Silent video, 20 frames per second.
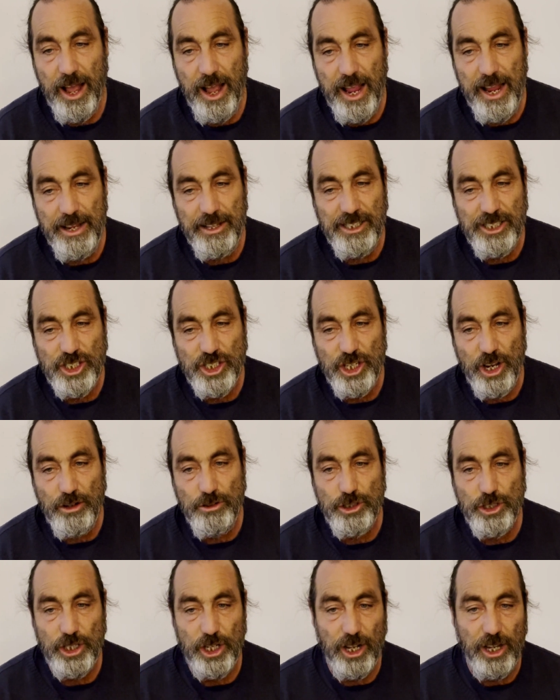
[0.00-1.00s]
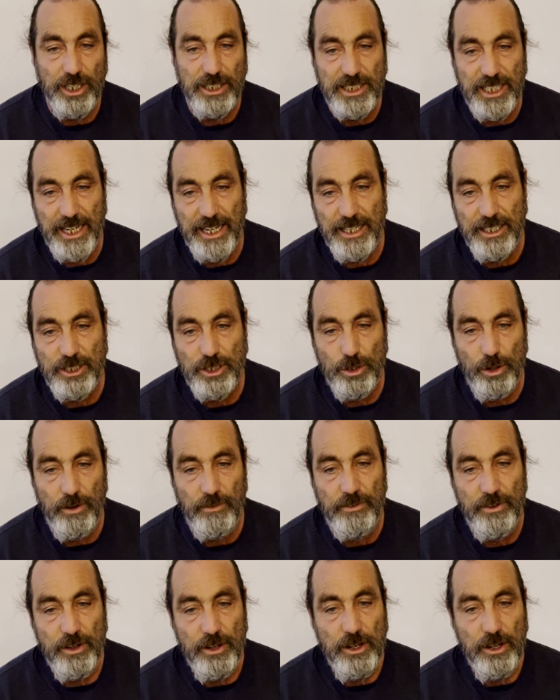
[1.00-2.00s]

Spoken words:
in socializing, sort of